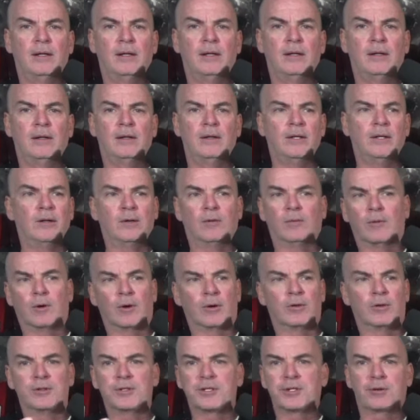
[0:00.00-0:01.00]
you know
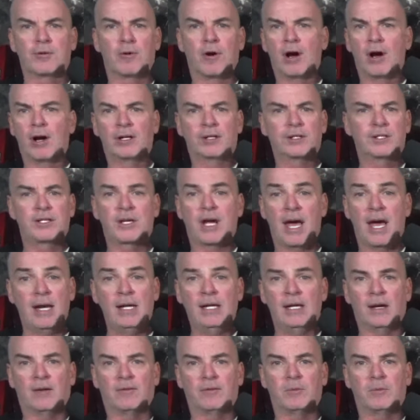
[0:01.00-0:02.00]
Earl Scruggs,
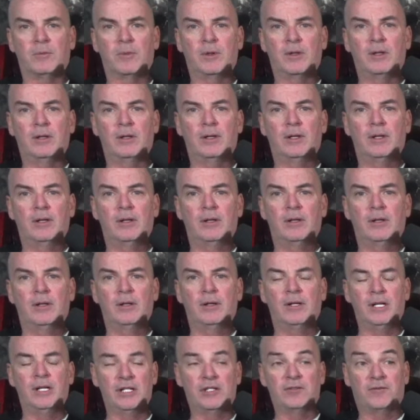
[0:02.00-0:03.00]
any of them,
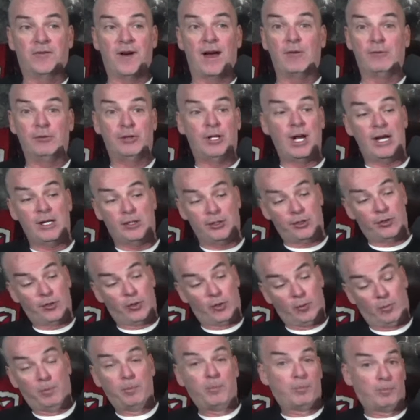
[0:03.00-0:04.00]
these
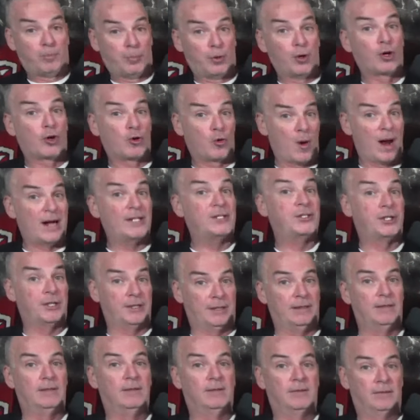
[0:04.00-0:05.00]
foundational
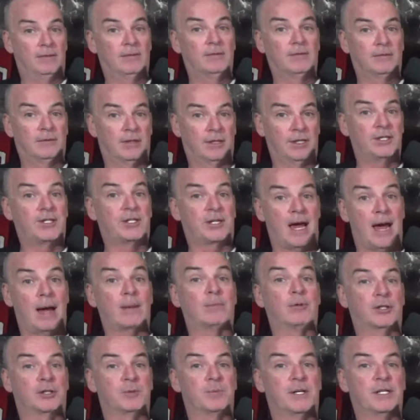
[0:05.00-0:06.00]
progression
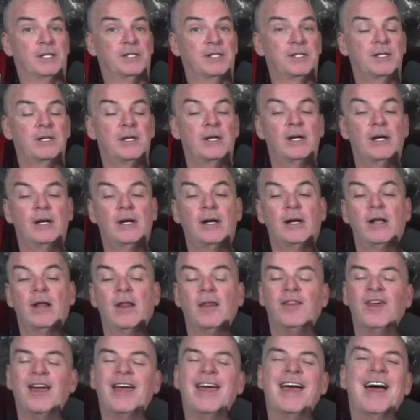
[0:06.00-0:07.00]
establishments.
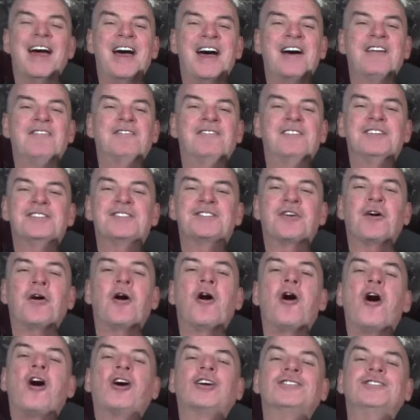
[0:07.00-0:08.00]
They have this
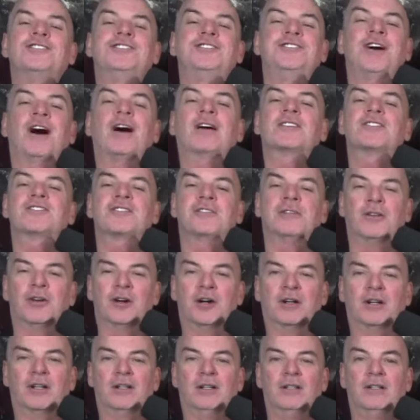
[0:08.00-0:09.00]
aw shucks
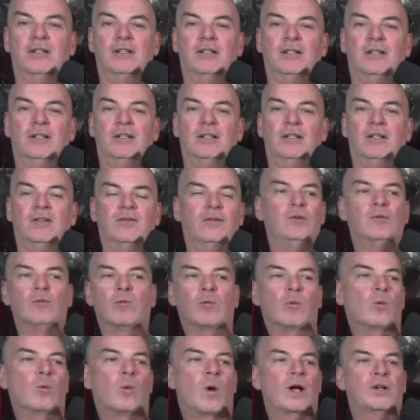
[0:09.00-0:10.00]
look. If
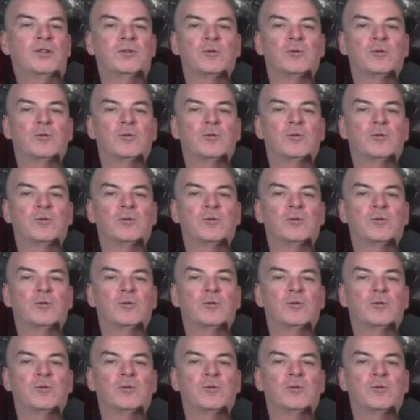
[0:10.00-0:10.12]
you watch